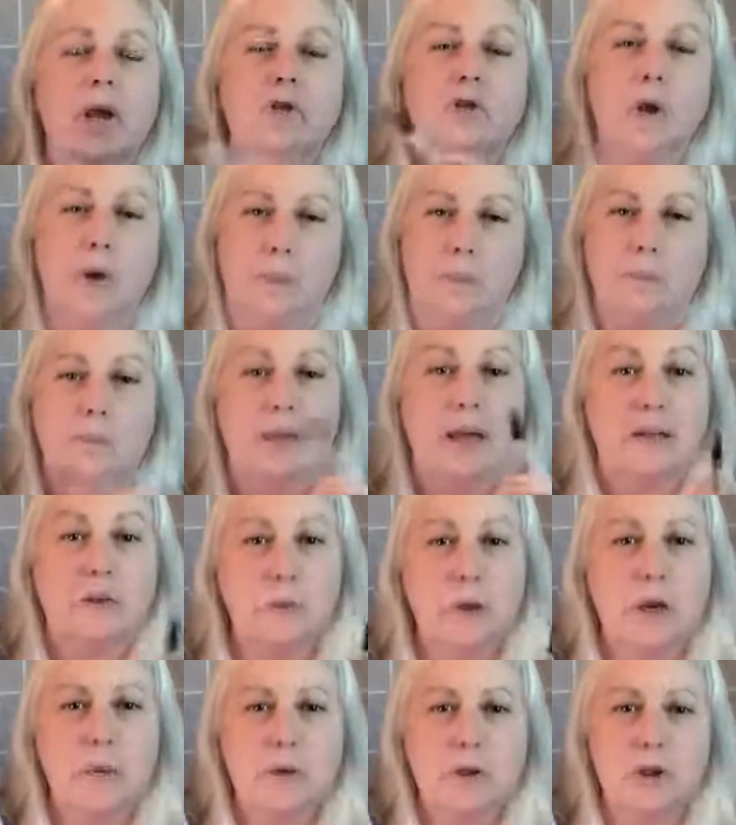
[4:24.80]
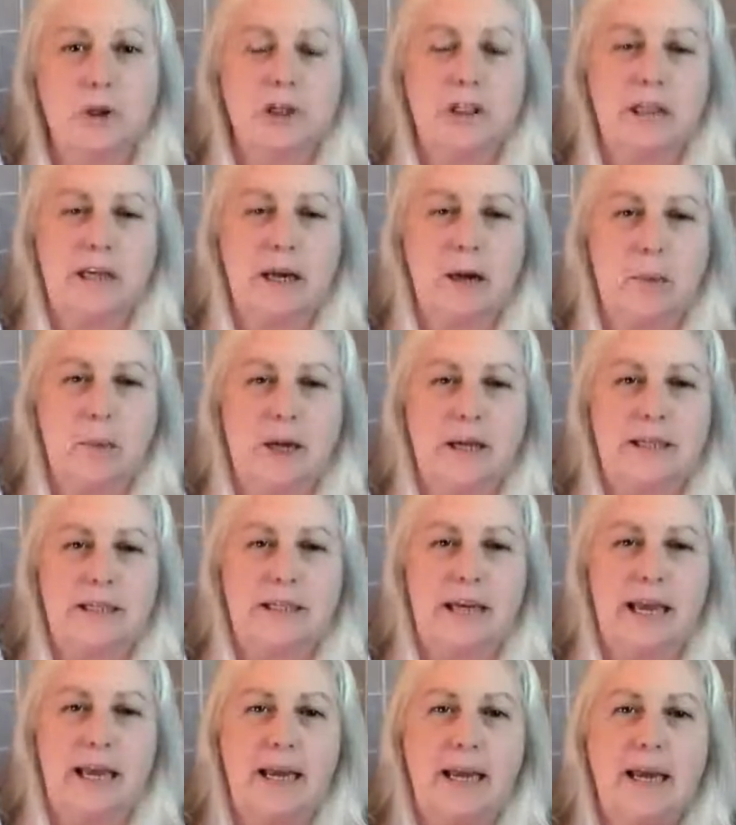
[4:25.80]
So that's what I want you to take away
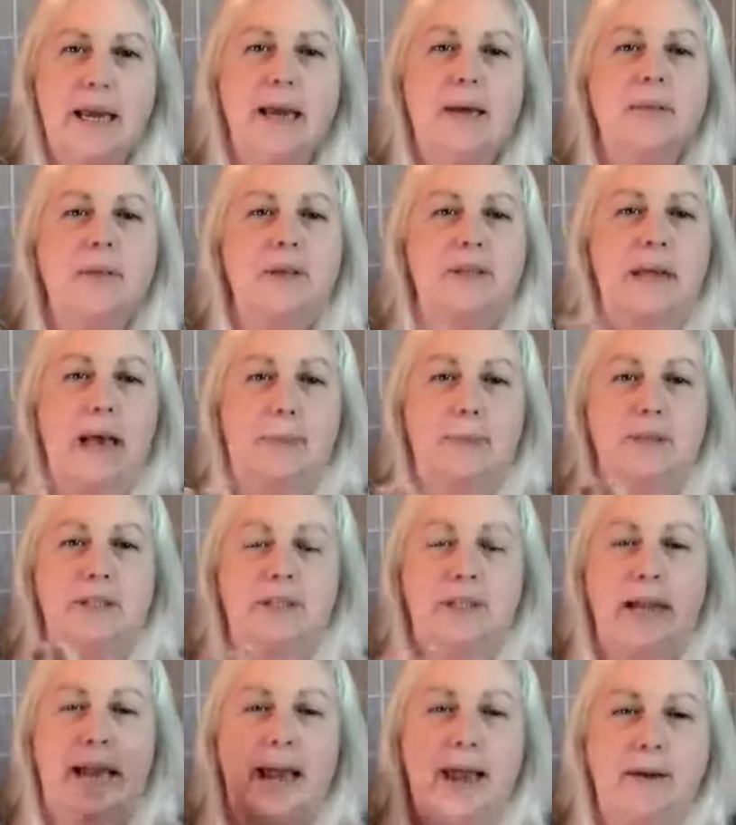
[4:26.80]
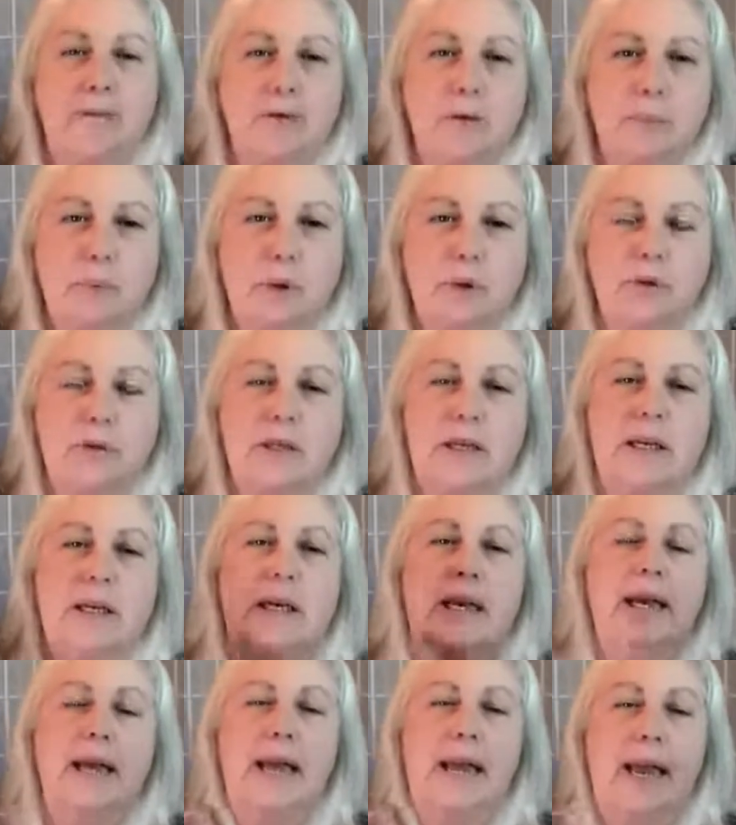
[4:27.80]
today. This happens to every
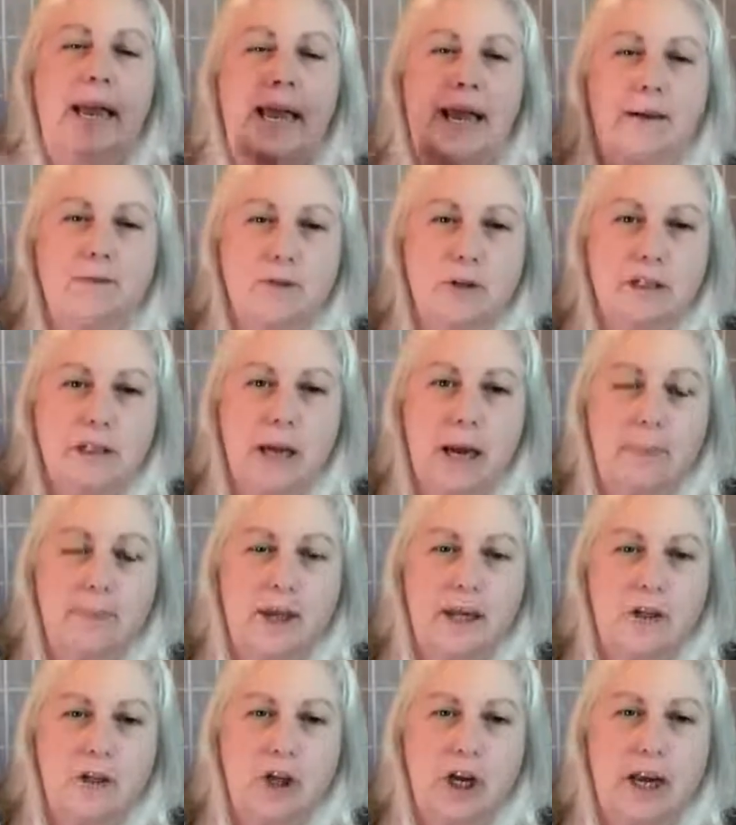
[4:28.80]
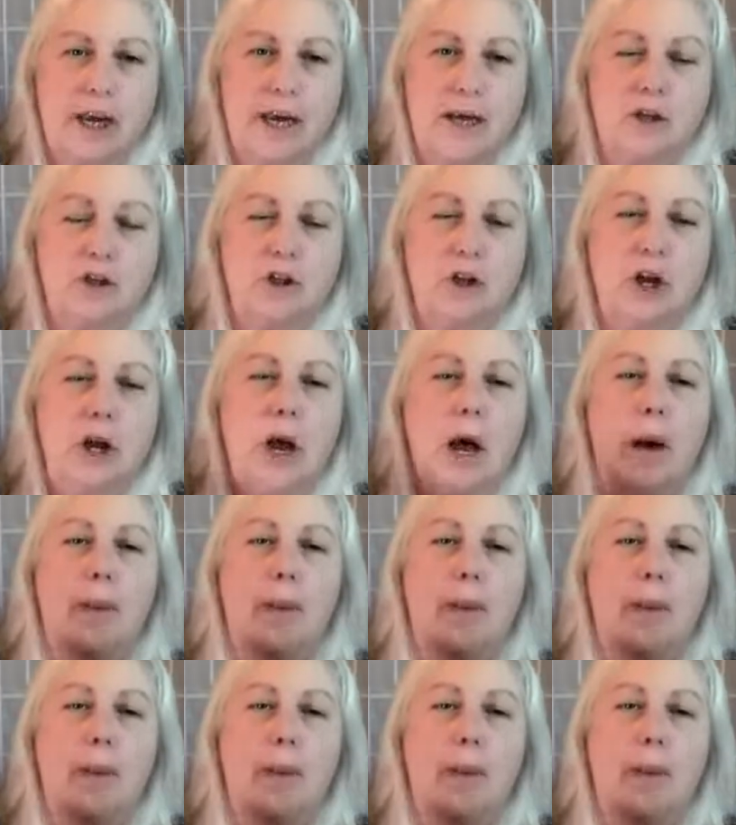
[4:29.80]
person, every time they change.